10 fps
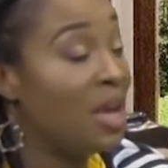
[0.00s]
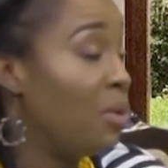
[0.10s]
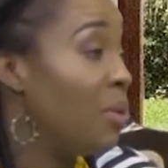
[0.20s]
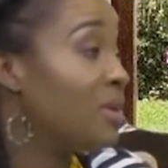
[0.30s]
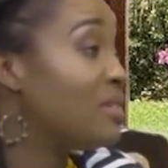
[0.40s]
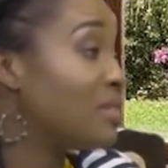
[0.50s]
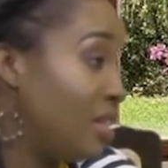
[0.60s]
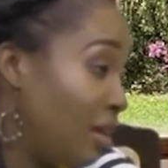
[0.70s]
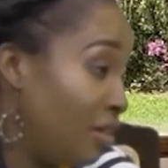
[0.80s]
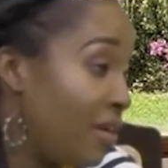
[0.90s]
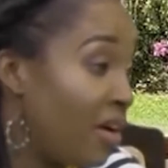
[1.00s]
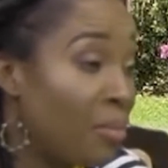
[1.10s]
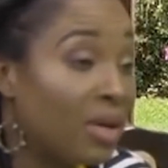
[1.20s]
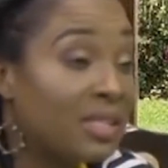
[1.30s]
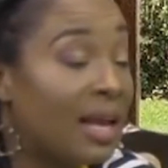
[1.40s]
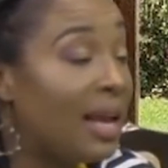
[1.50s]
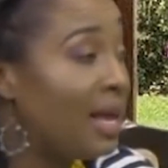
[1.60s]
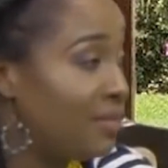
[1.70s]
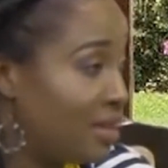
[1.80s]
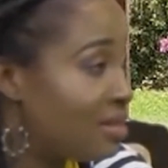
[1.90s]
baby was still very much
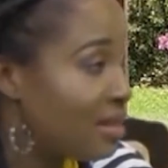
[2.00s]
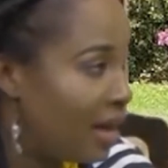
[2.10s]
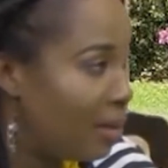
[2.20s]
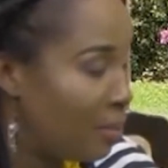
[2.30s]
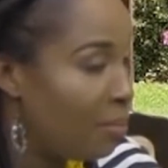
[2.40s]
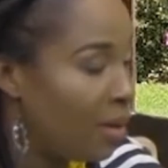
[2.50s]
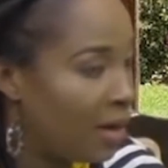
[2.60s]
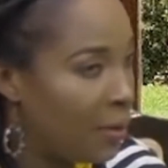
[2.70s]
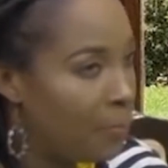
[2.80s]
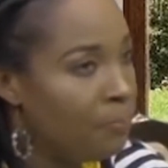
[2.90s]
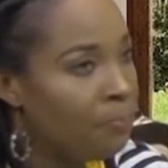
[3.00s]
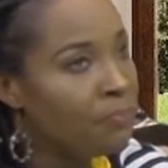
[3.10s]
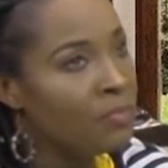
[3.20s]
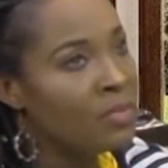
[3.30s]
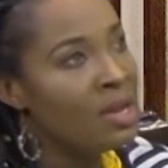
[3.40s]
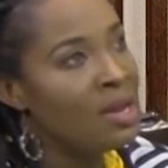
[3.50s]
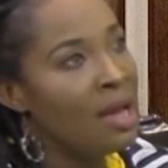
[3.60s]
alive inside of my body. Oh my God.